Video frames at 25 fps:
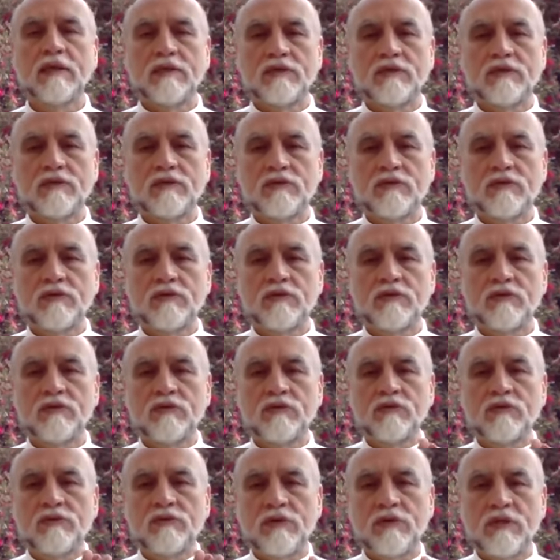
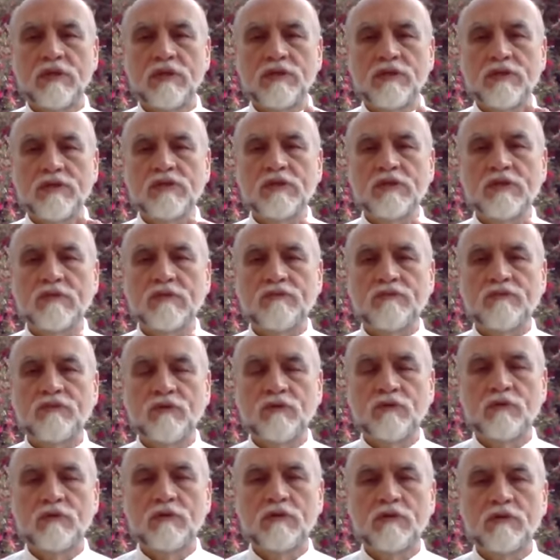through these
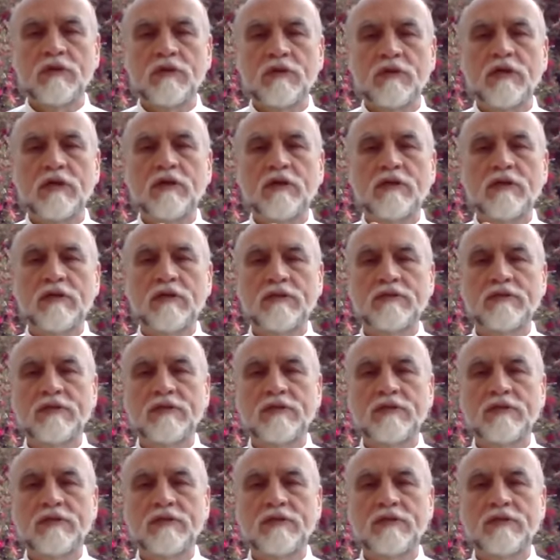4